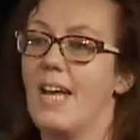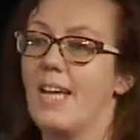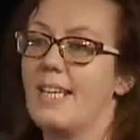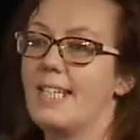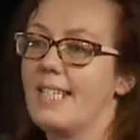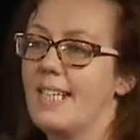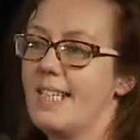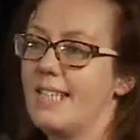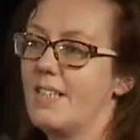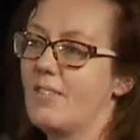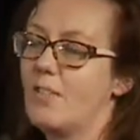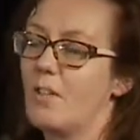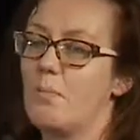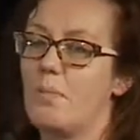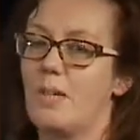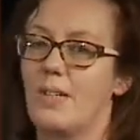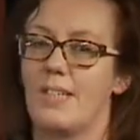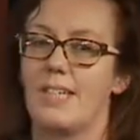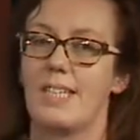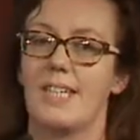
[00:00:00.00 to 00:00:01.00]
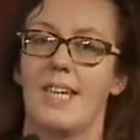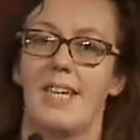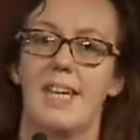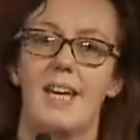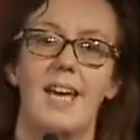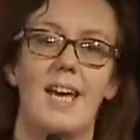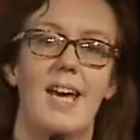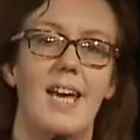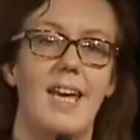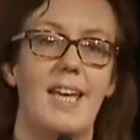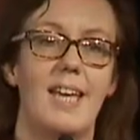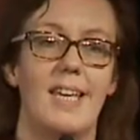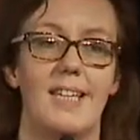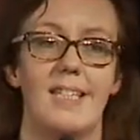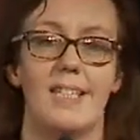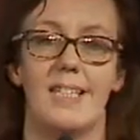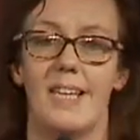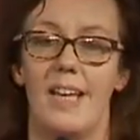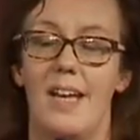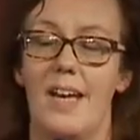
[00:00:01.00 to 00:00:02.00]
Sense of community
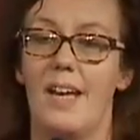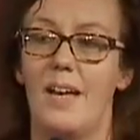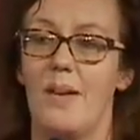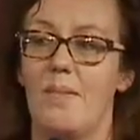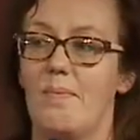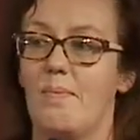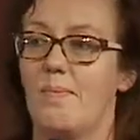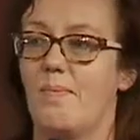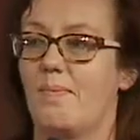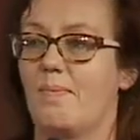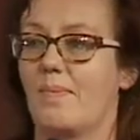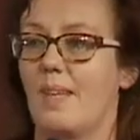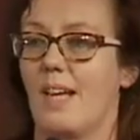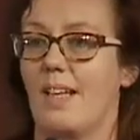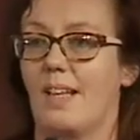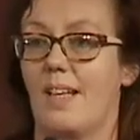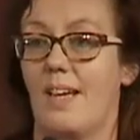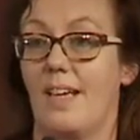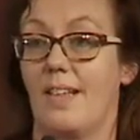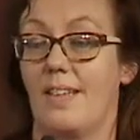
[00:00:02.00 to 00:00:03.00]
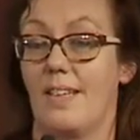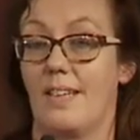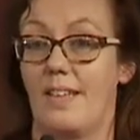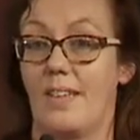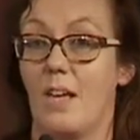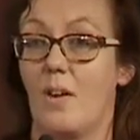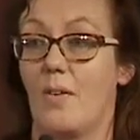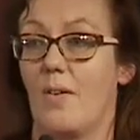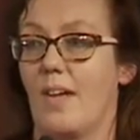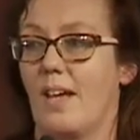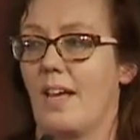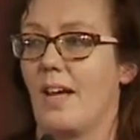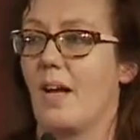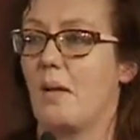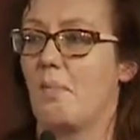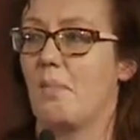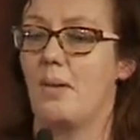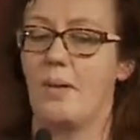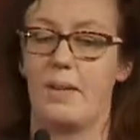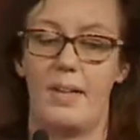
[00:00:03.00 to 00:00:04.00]
is um, the theory
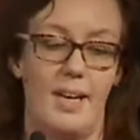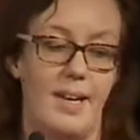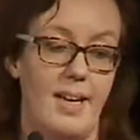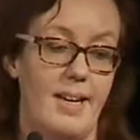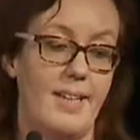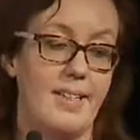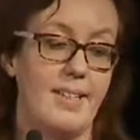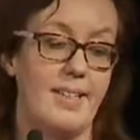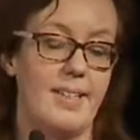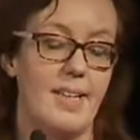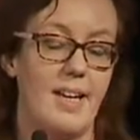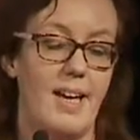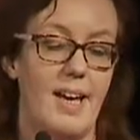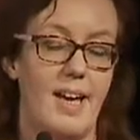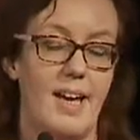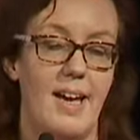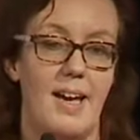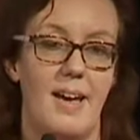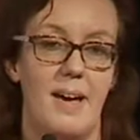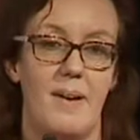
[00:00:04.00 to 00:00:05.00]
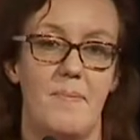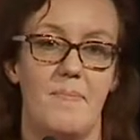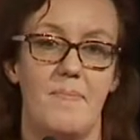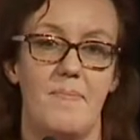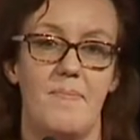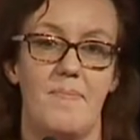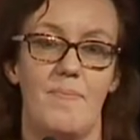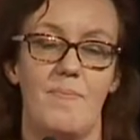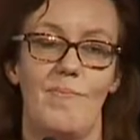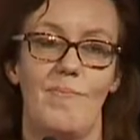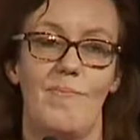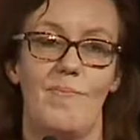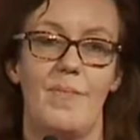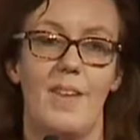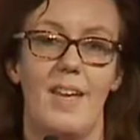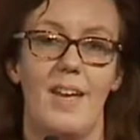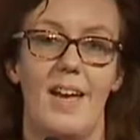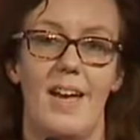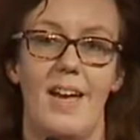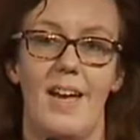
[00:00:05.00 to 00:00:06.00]
I'm looking at. Um,
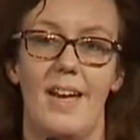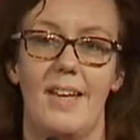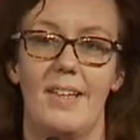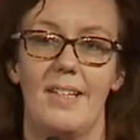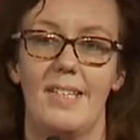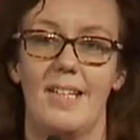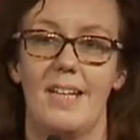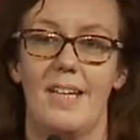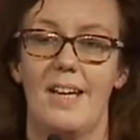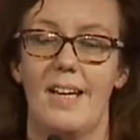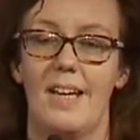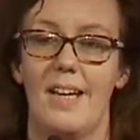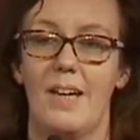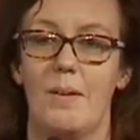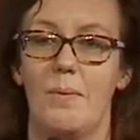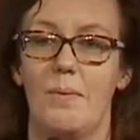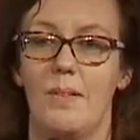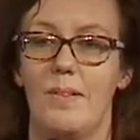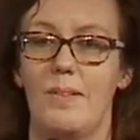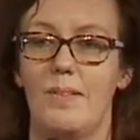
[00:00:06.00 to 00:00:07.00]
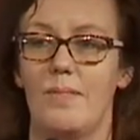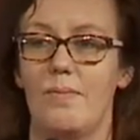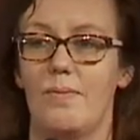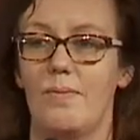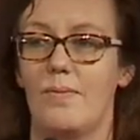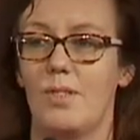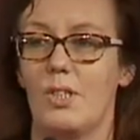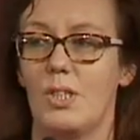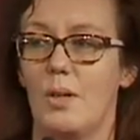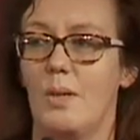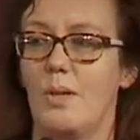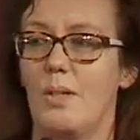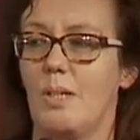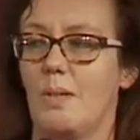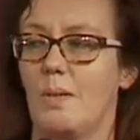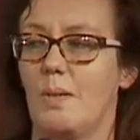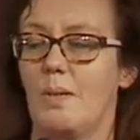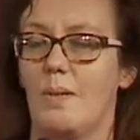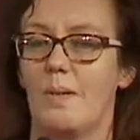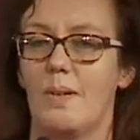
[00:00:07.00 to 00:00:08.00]
and I will show
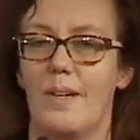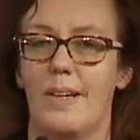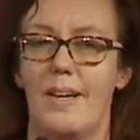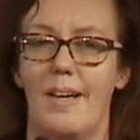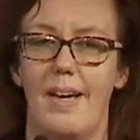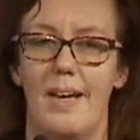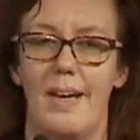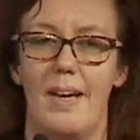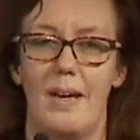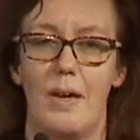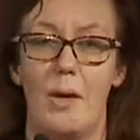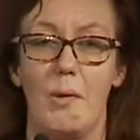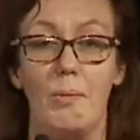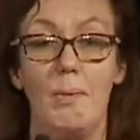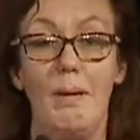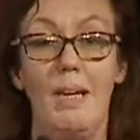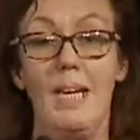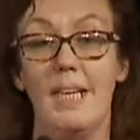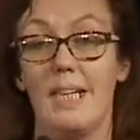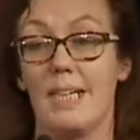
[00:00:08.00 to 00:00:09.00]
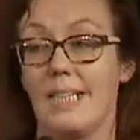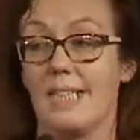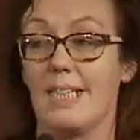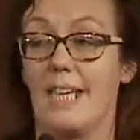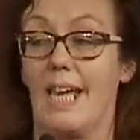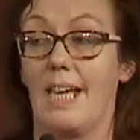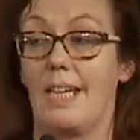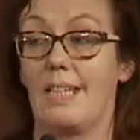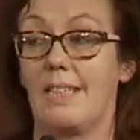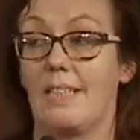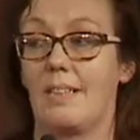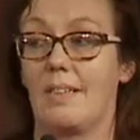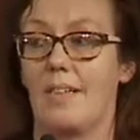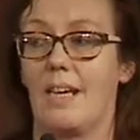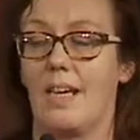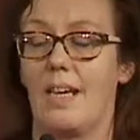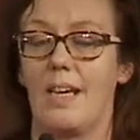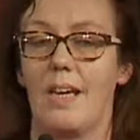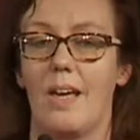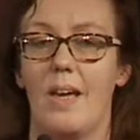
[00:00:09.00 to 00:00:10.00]
you a, a really nice case
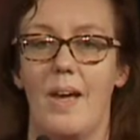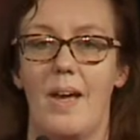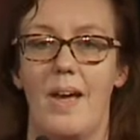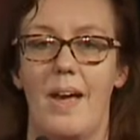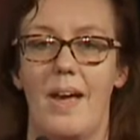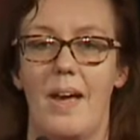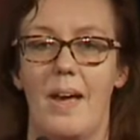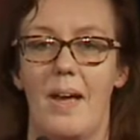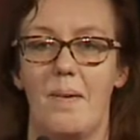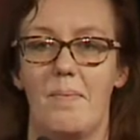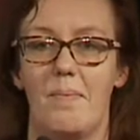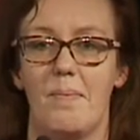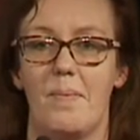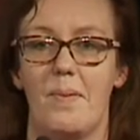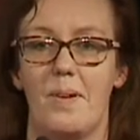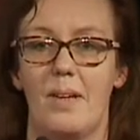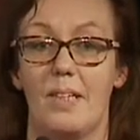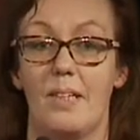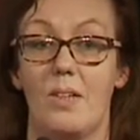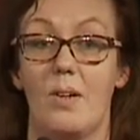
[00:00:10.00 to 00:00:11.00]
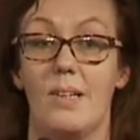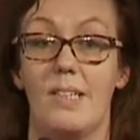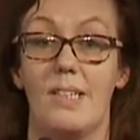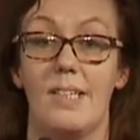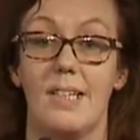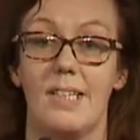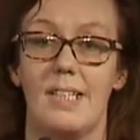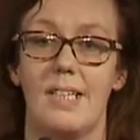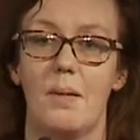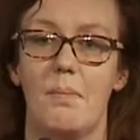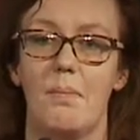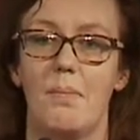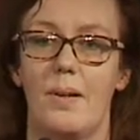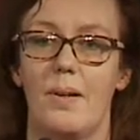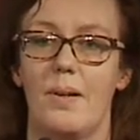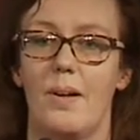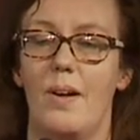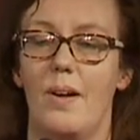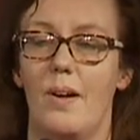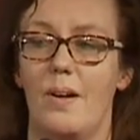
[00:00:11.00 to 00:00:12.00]
study. Um, I call it an
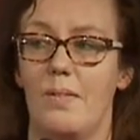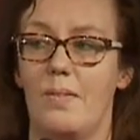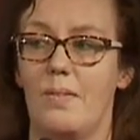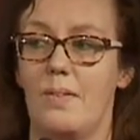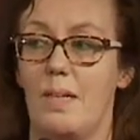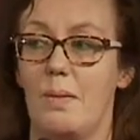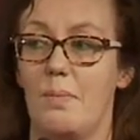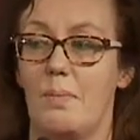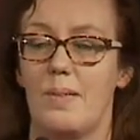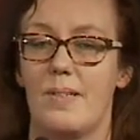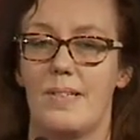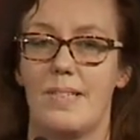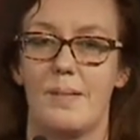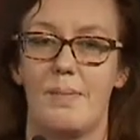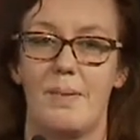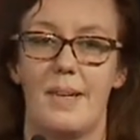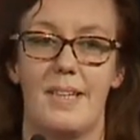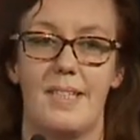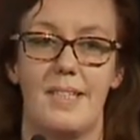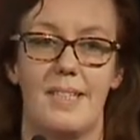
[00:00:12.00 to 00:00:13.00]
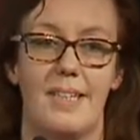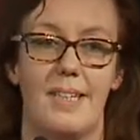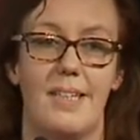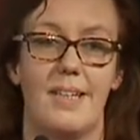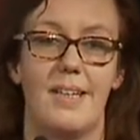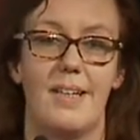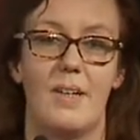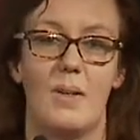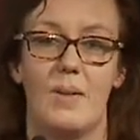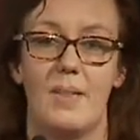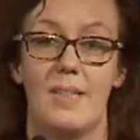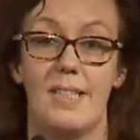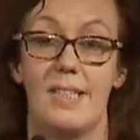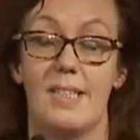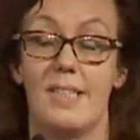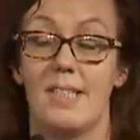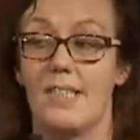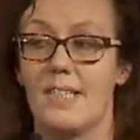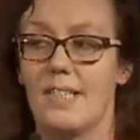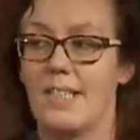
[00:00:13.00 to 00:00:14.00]
exemplar of e-participation or
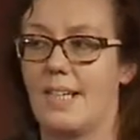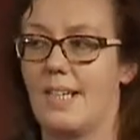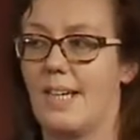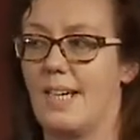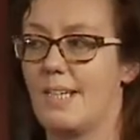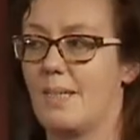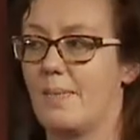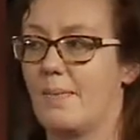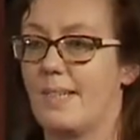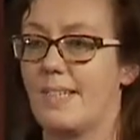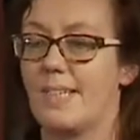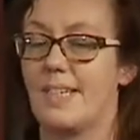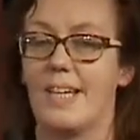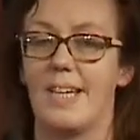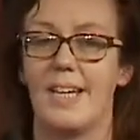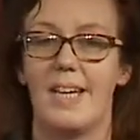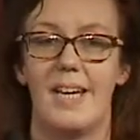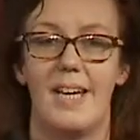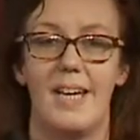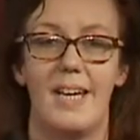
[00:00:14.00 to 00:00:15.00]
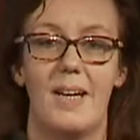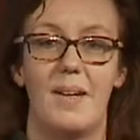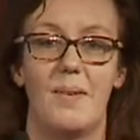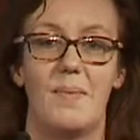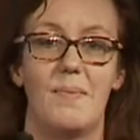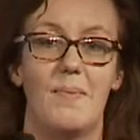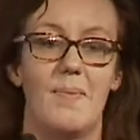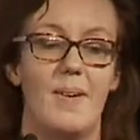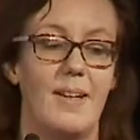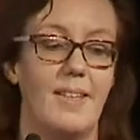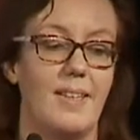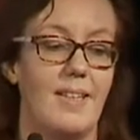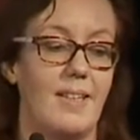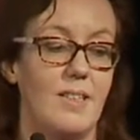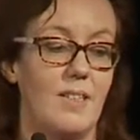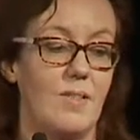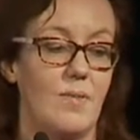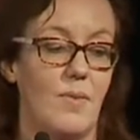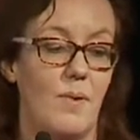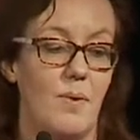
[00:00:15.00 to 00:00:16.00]
citizen engagement, um, and
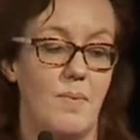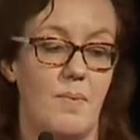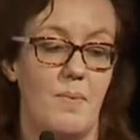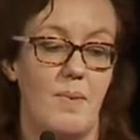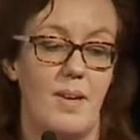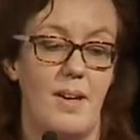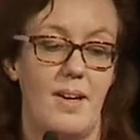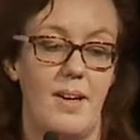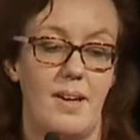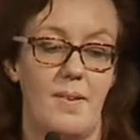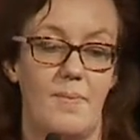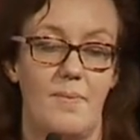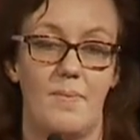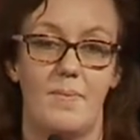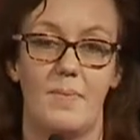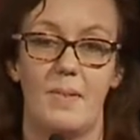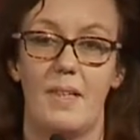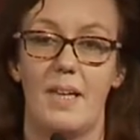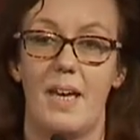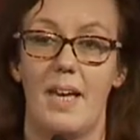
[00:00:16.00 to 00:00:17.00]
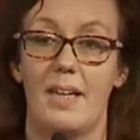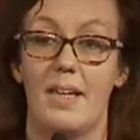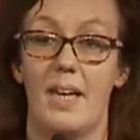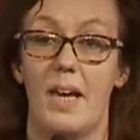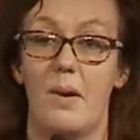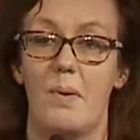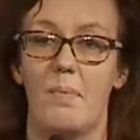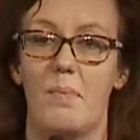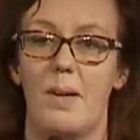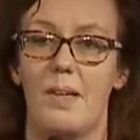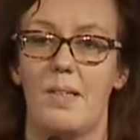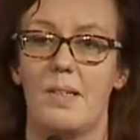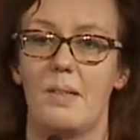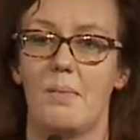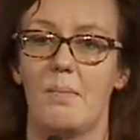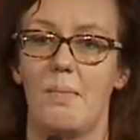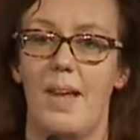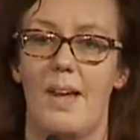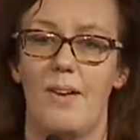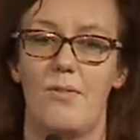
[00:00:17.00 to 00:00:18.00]
that's from um, a care
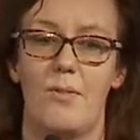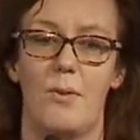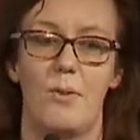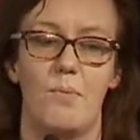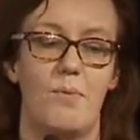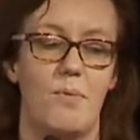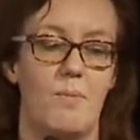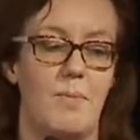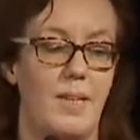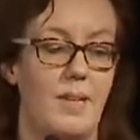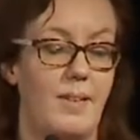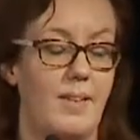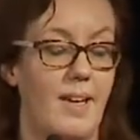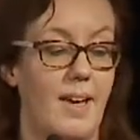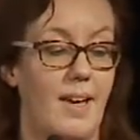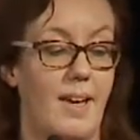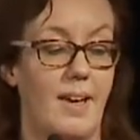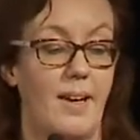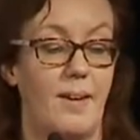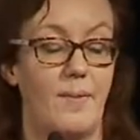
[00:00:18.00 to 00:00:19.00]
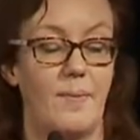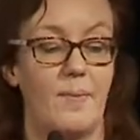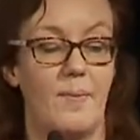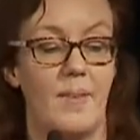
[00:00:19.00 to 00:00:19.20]
opinion platform from the UK.